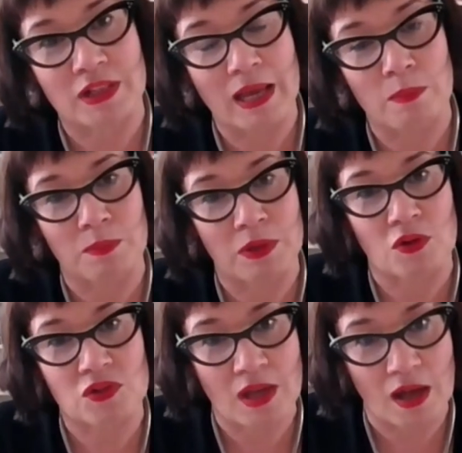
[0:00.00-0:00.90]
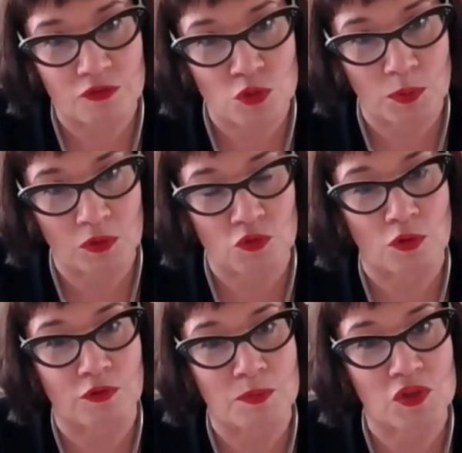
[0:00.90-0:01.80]
labor because they have to
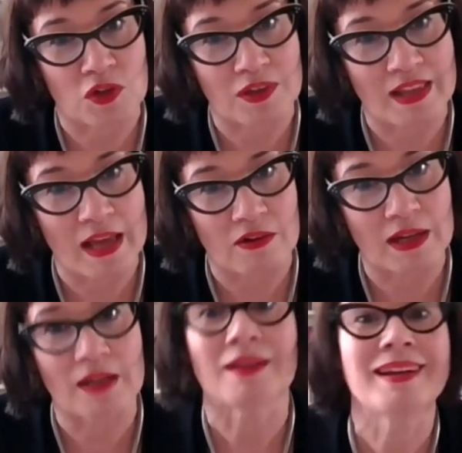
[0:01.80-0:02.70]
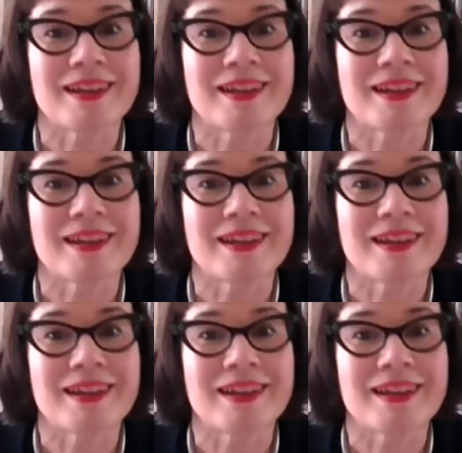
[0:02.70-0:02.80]
withdraw from a certain area?